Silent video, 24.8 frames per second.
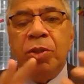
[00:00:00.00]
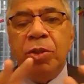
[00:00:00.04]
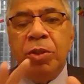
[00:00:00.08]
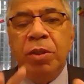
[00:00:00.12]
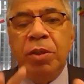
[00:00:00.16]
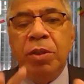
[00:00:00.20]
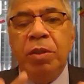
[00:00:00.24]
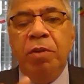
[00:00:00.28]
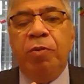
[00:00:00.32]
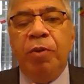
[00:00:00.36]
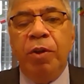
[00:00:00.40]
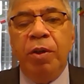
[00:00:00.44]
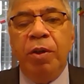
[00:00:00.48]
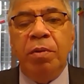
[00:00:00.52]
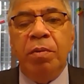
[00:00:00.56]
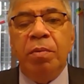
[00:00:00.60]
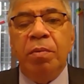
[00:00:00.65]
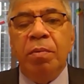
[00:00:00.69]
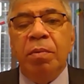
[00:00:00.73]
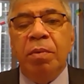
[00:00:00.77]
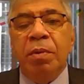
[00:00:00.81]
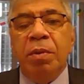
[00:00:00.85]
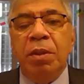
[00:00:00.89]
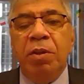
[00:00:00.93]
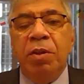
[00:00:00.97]

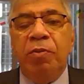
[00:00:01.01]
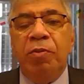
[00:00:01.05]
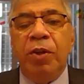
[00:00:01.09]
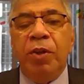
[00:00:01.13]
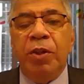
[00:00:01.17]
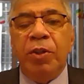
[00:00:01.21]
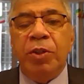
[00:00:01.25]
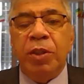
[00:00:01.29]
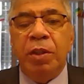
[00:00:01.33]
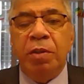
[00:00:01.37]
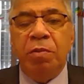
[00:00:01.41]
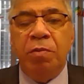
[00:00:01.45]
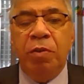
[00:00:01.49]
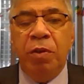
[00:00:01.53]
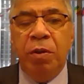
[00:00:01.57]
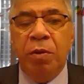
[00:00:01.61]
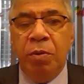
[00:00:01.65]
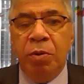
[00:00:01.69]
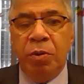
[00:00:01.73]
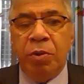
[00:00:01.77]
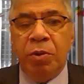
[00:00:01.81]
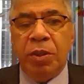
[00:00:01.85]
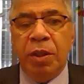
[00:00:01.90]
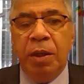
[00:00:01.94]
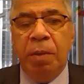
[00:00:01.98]
difference in
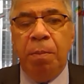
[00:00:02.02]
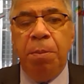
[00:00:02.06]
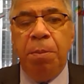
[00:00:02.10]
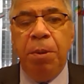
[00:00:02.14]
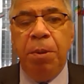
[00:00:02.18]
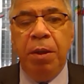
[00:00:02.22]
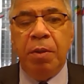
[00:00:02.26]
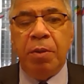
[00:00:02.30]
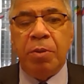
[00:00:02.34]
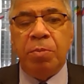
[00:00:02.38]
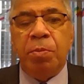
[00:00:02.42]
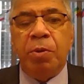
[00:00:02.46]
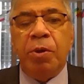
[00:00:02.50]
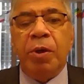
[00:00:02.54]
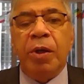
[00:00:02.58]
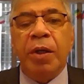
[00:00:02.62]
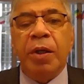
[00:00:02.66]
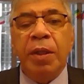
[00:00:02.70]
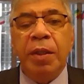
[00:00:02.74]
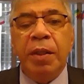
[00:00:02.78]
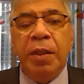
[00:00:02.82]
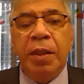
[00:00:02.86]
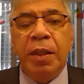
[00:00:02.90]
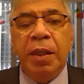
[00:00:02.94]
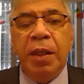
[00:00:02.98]
views appears more
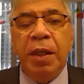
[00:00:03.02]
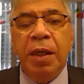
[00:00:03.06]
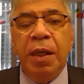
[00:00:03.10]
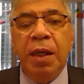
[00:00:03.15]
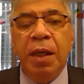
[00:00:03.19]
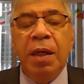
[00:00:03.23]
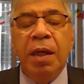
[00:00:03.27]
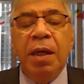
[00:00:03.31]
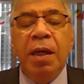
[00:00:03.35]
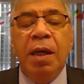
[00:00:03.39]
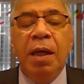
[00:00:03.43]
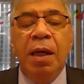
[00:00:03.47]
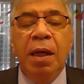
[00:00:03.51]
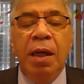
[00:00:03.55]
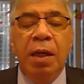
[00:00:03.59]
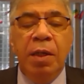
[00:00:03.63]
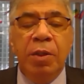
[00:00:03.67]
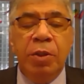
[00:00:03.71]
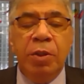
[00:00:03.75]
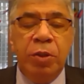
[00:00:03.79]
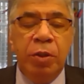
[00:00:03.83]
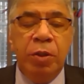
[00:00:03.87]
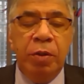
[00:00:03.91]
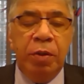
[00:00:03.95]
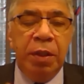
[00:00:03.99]
clearly
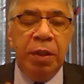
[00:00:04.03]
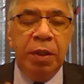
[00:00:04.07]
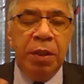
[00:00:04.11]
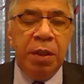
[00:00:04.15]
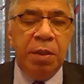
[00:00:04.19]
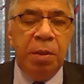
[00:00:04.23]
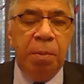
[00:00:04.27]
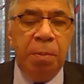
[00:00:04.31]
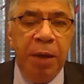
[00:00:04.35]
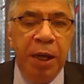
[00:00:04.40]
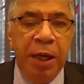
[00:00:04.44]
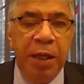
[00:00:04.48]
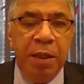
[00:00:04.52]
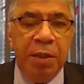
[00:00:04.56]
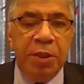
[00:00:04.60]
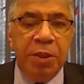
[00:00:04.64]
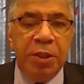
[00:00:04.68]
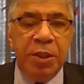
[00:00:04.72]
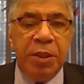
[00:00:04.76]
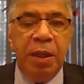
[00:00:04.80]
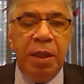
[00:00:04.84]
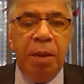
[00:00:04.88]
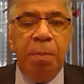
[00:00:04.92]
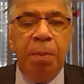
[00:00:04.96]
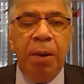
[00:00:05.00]
is during the
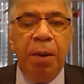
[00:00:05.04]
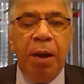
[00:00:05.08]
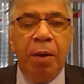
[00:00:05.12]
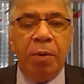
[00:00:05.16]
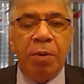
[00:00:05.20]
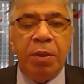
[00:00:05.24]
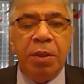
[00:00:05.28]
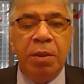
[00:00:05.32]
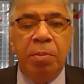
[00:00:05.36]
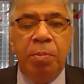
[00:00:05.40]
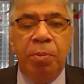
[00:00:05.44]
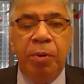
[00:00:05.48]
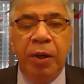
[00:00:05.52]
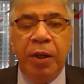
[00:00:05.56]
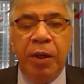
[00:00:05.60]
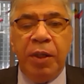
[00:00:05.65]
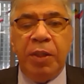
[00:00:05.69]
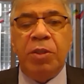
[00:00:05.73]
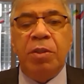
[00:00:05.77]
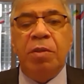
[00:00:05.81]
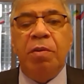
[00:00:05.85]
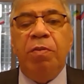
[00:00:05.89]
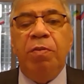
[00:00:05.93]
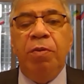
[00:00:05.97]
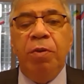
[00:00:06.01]
debates about the
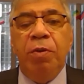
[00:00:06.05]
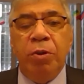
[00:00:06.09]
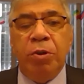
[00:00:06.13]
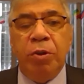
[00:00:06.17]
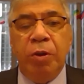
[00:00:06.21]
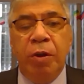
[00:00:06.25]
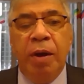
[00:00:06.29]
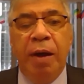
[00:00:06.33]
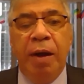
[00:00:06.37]
BRICS future